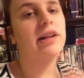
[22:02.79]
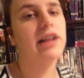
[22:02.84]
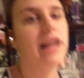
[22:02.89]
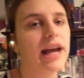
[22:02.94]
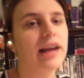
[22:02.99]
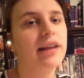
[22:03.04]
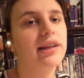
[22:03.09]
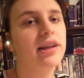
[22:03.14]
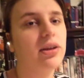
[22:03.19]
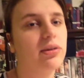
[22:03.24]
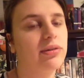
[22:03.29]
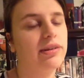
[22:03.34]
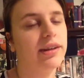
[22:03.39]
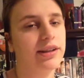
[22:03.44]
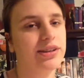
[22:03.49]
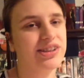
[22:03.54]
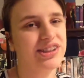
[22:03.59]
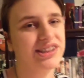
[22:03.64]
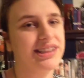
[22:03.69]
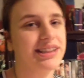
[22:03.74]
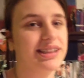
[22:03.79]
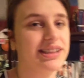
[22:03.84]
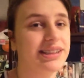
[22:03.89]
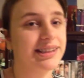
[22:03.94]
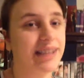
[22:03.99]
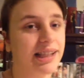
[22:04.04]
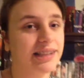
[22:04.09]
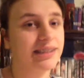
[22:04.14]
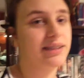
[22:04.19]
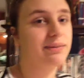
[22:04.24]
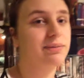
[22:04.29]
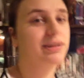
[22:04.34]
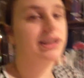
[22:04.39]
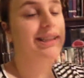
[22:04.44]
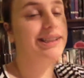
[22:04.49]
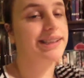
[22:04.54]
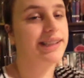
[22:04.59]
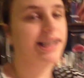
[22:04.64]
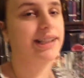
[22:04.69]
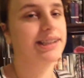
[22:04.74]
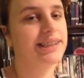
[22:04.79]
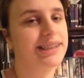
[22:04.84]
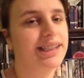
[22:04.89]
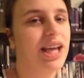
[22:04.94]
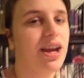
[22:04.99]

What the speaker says: glad that you think she's indecisive because that is a